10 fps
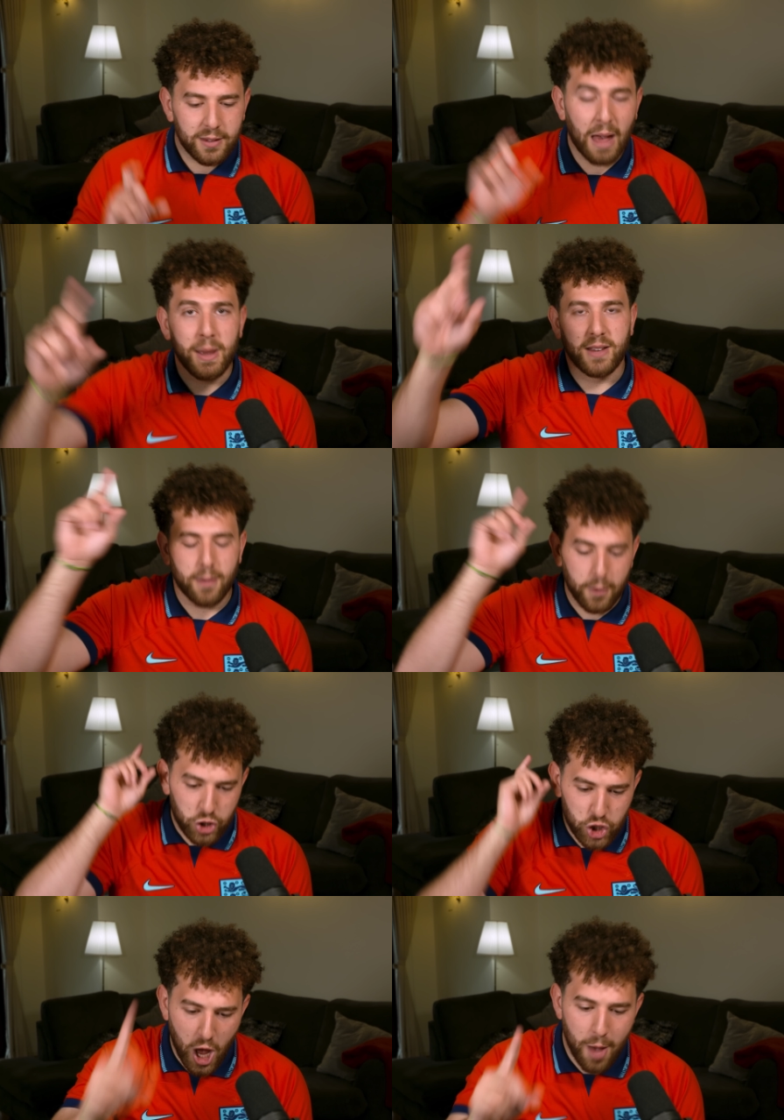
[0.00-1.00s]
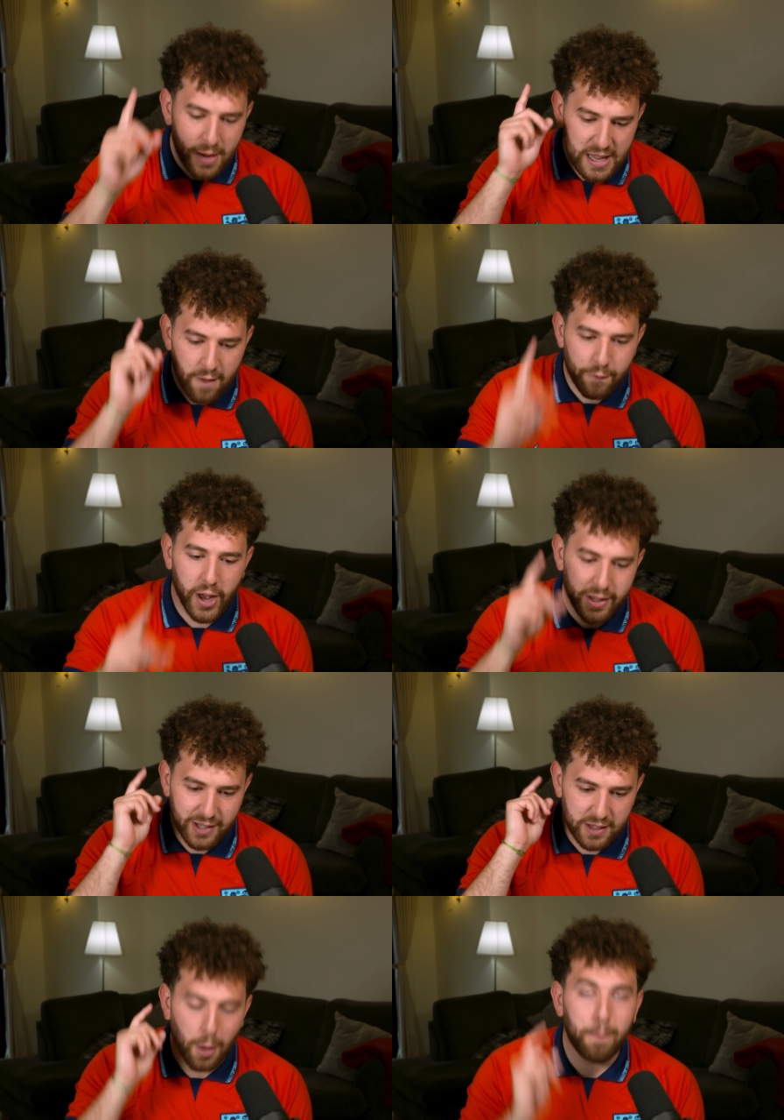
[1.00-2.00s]
Semis, Germany
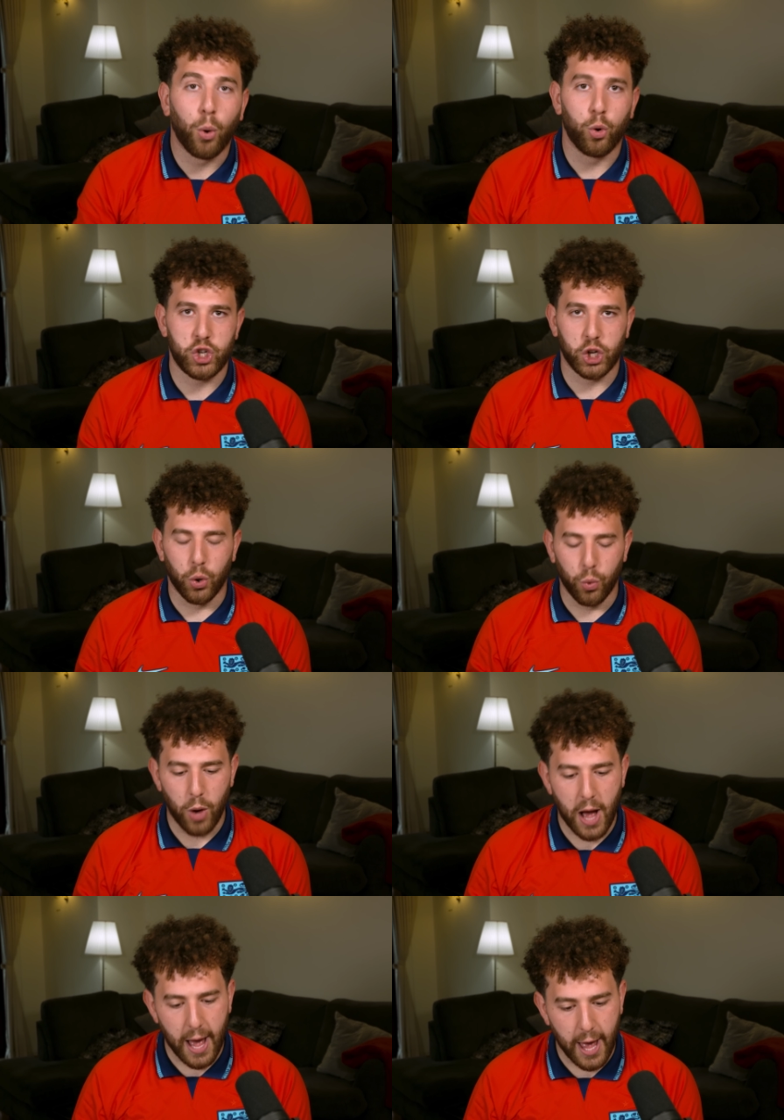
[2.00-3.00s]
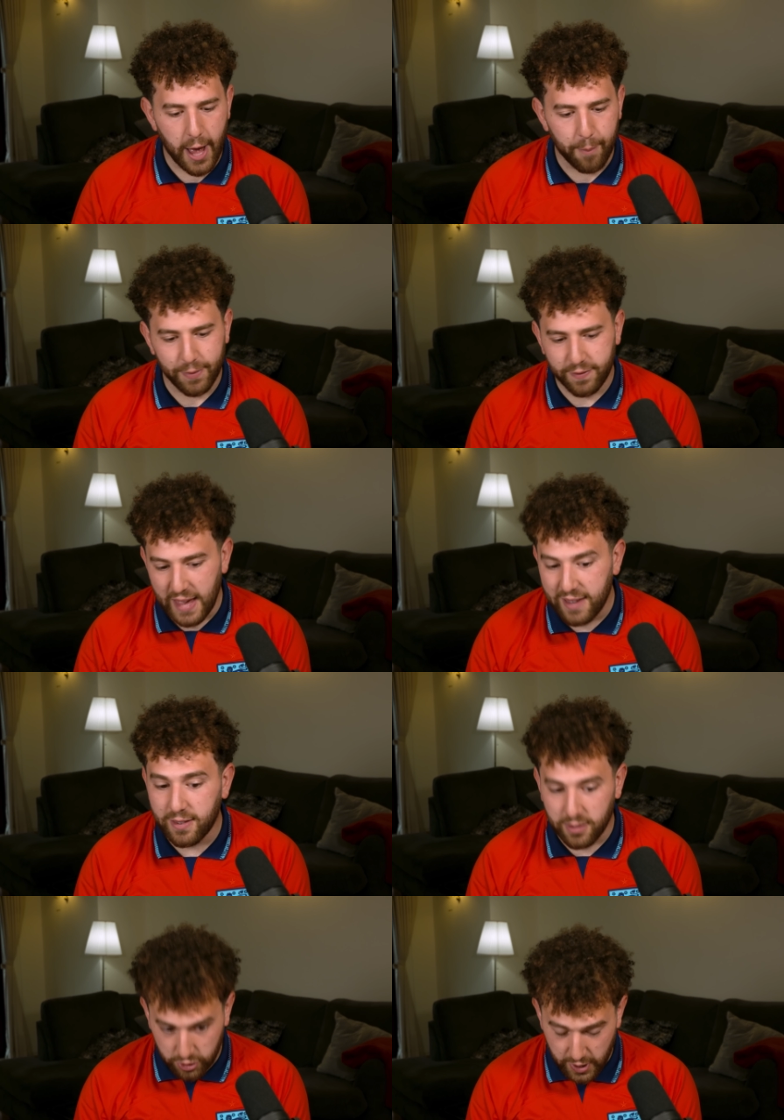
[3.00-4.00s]
versus Portugal. Um, this
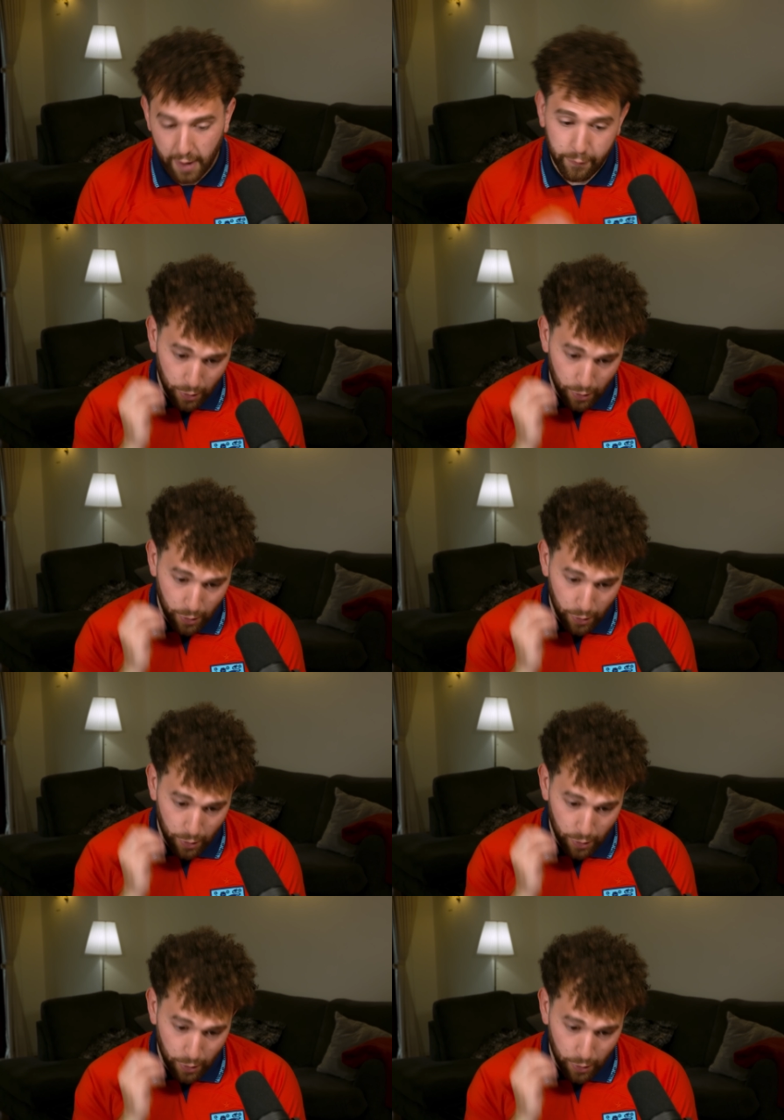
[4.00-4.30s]
is a tough